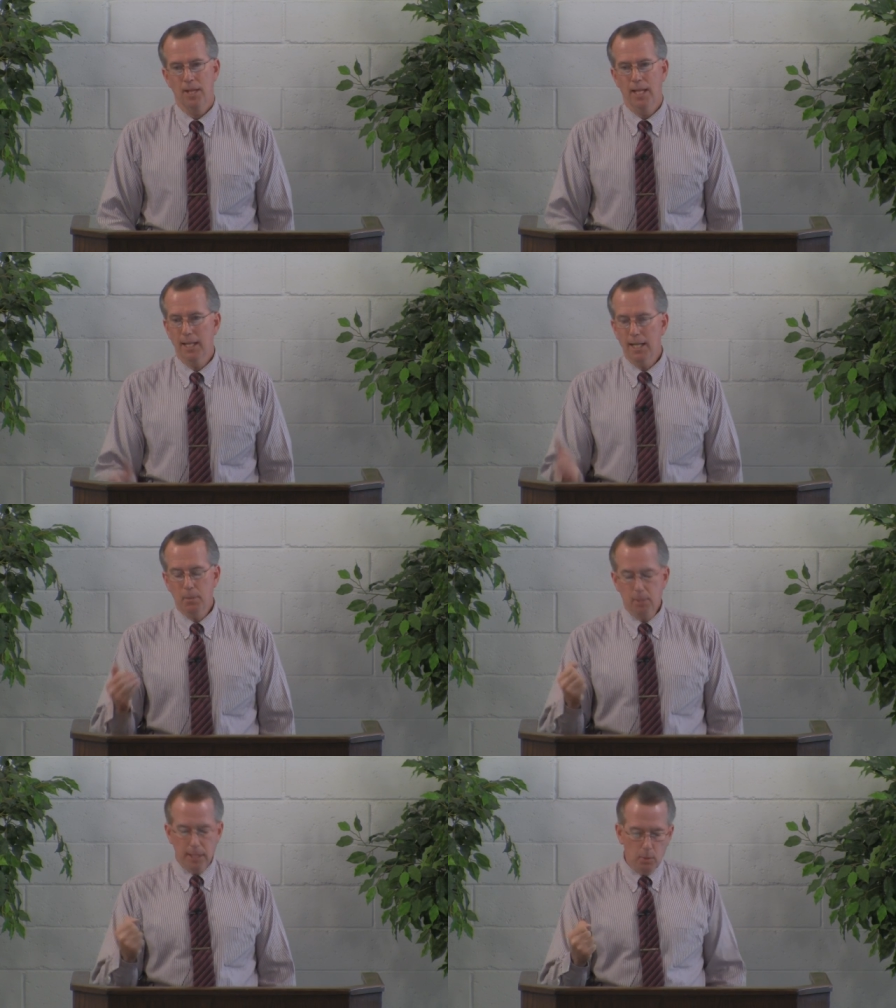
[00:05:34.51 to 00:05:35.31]
And
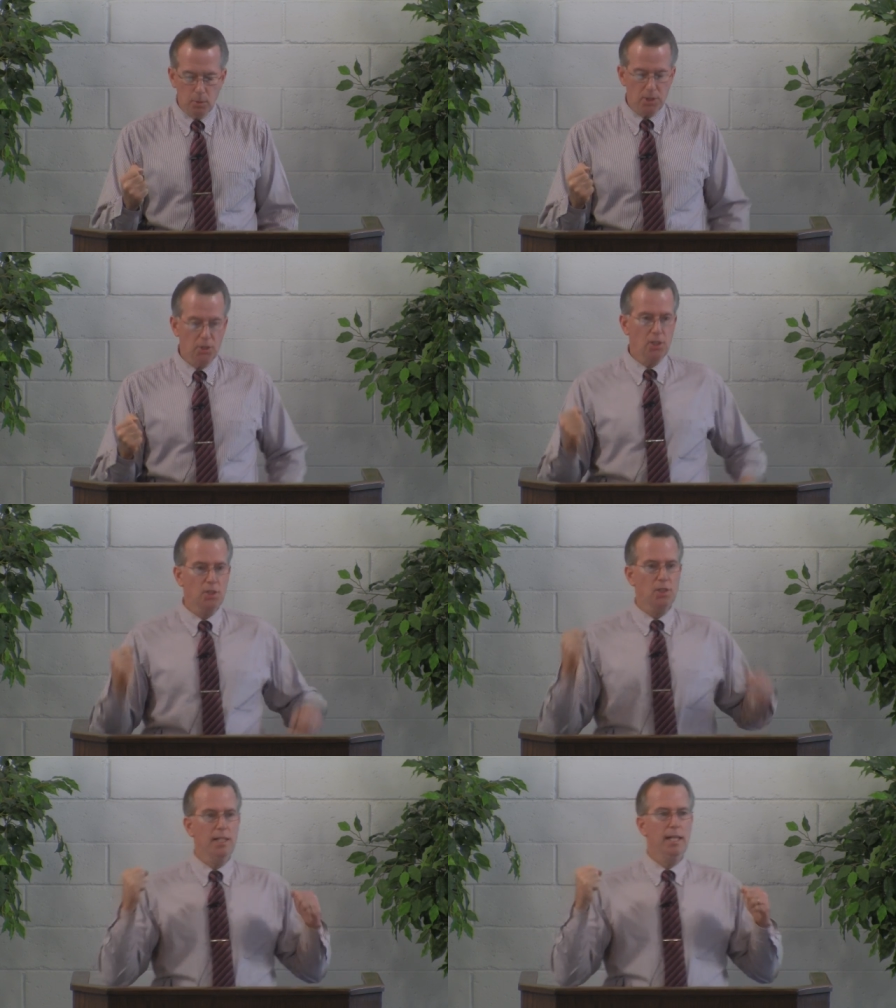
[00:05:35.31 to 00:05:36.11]
again, Peter was
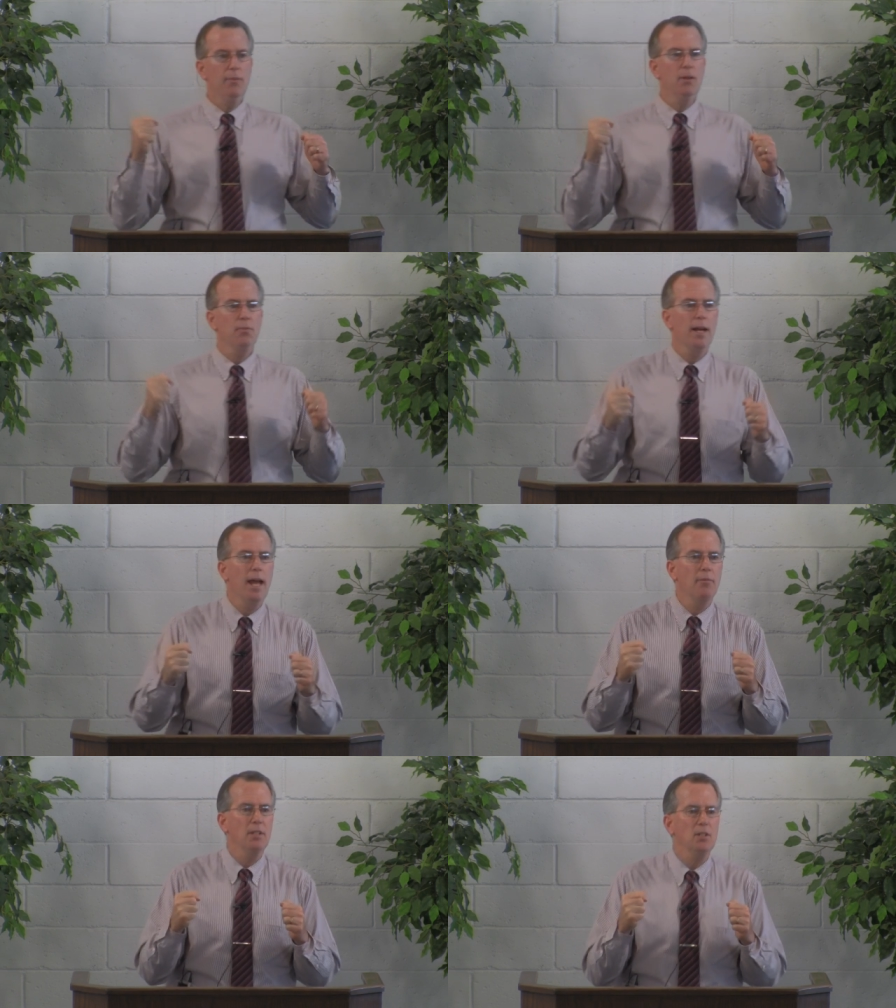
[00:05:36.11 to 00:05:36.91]
insisting, even if I
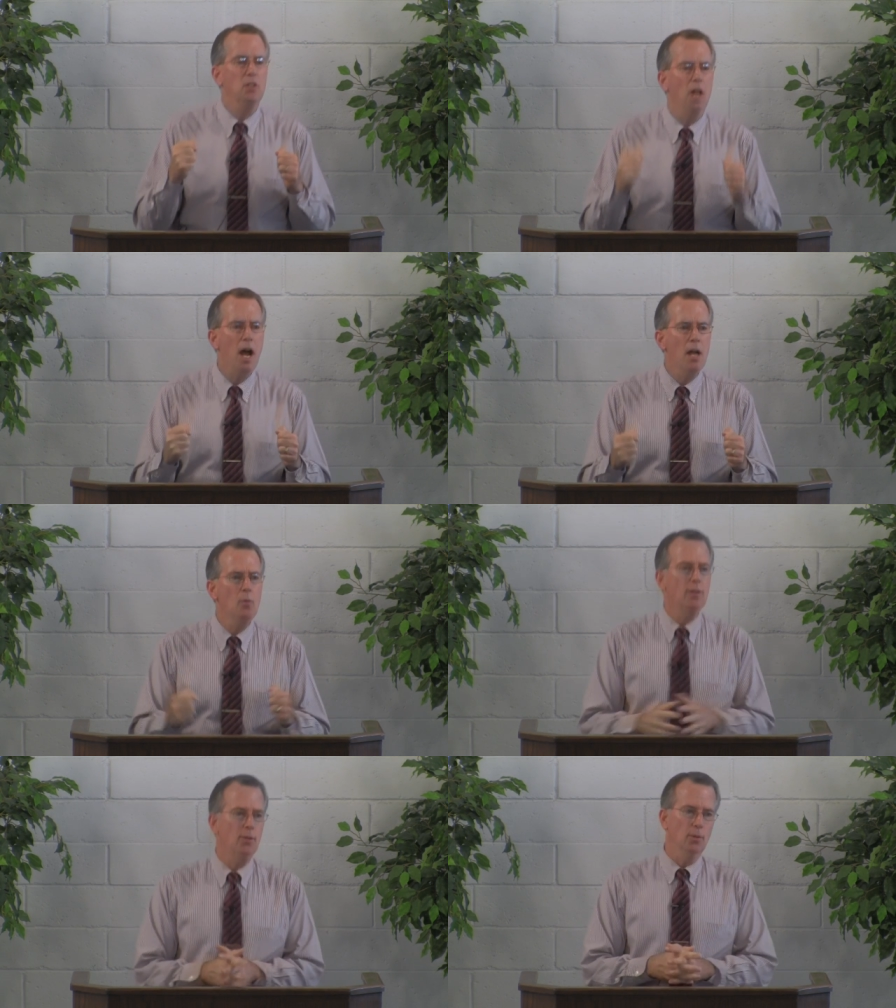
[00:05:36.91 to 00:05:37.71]
have to die
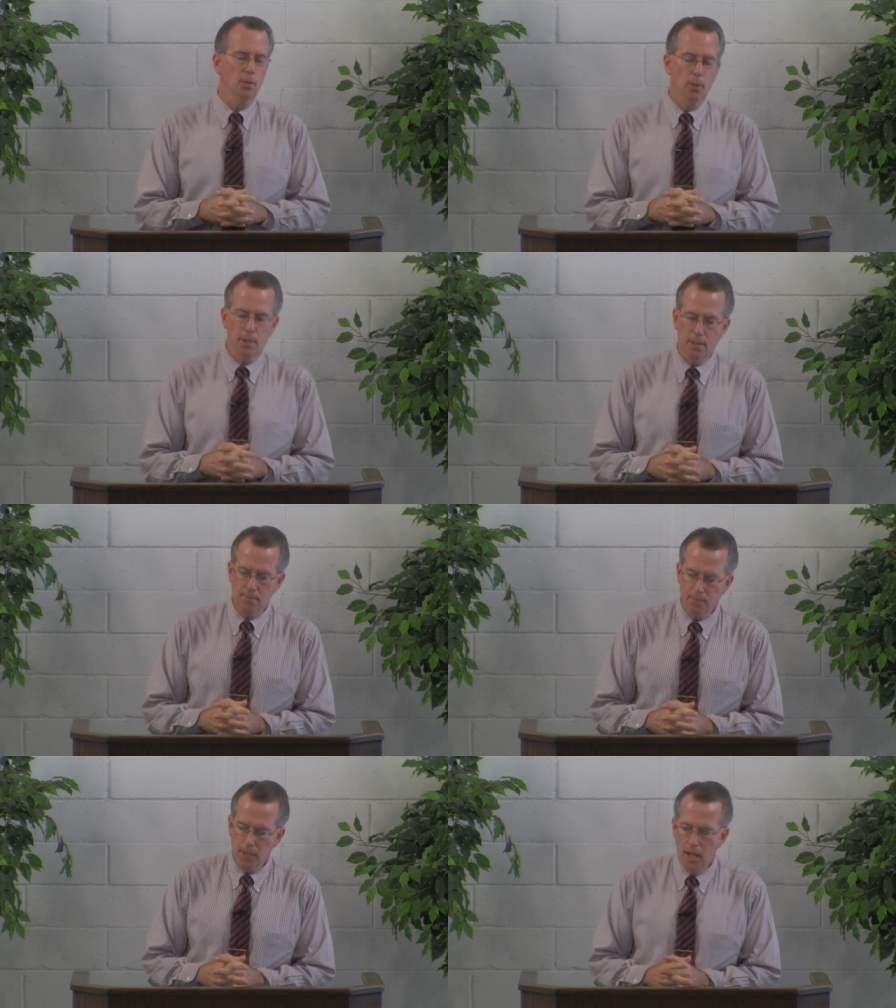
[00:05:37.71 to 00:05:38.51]
with you, Lord,
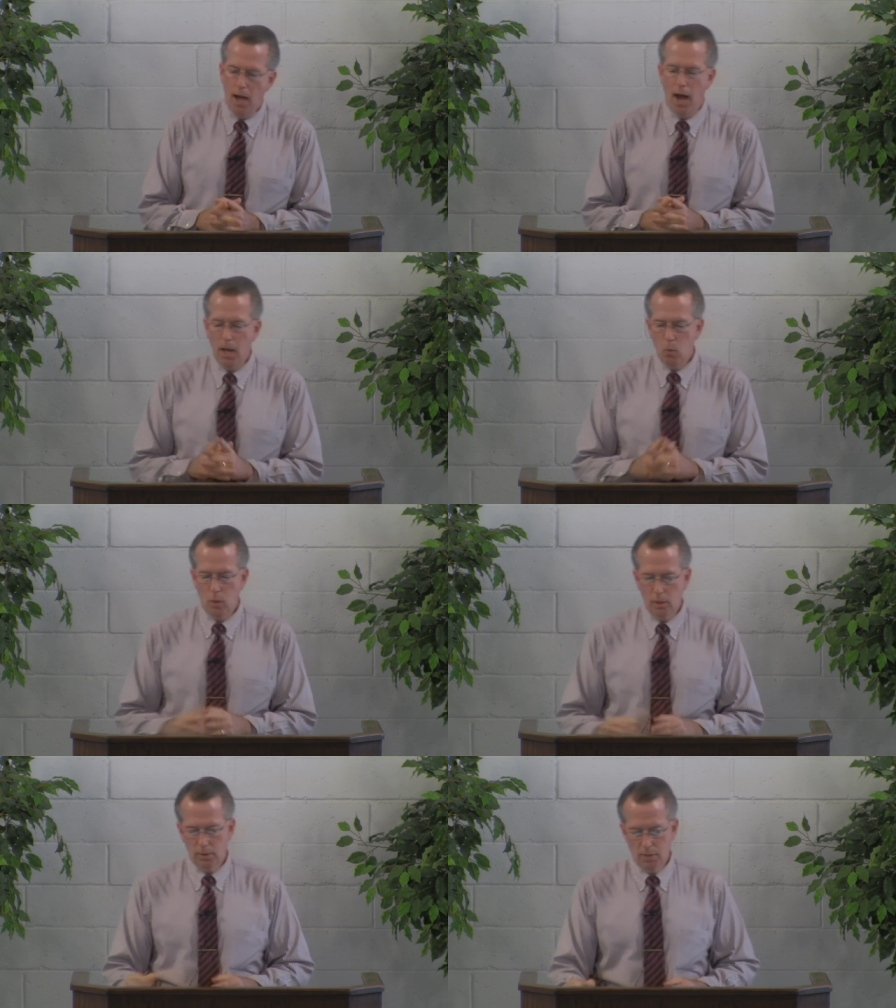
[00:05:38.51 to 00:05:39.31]
I
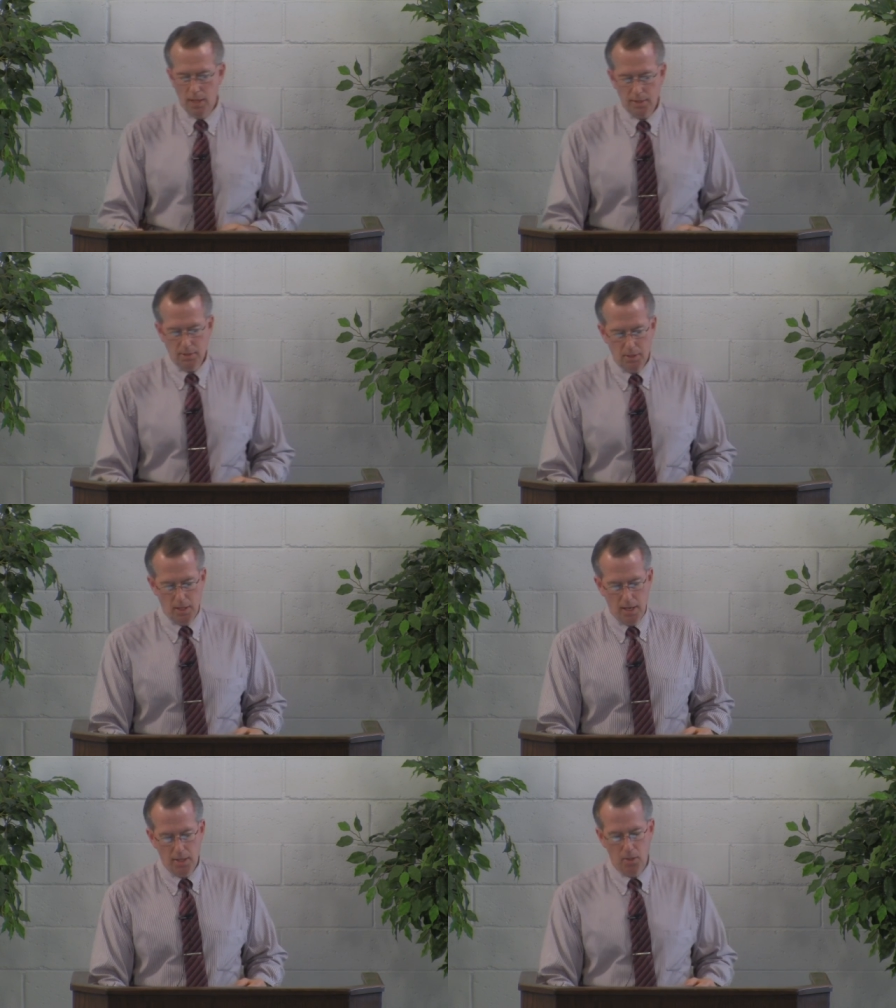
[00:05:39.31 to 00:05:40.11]
will not
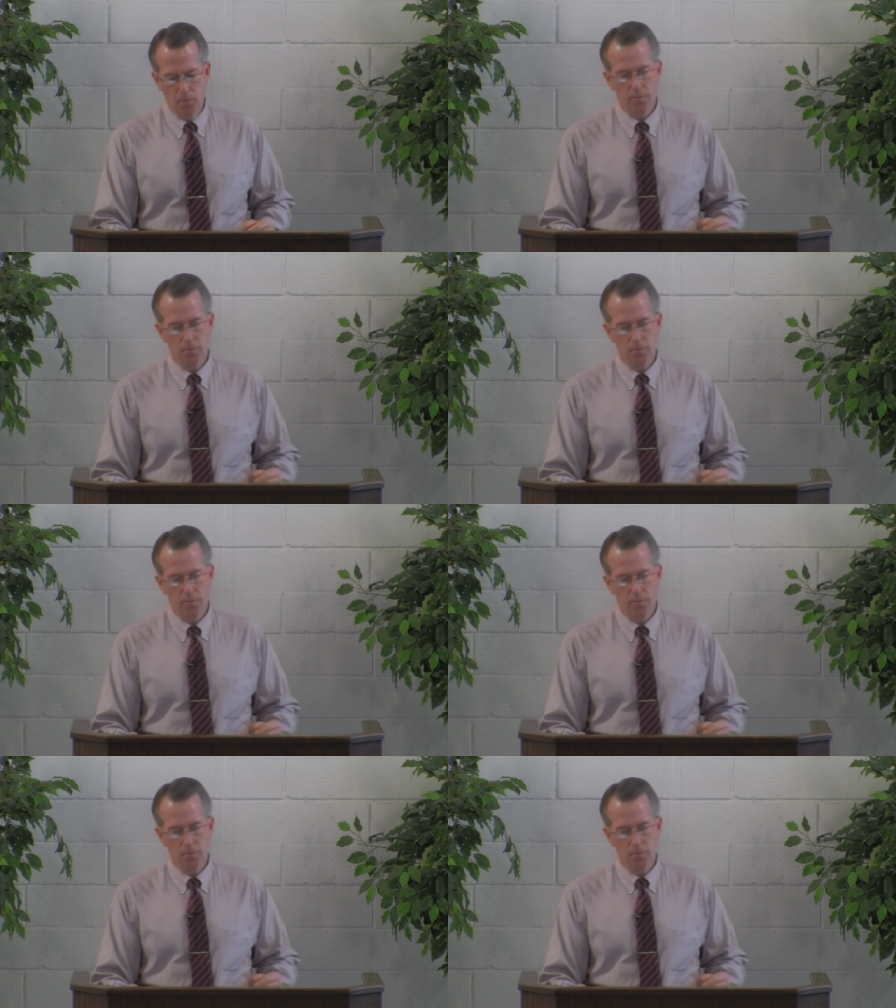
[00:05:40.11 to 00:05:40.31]
deny you.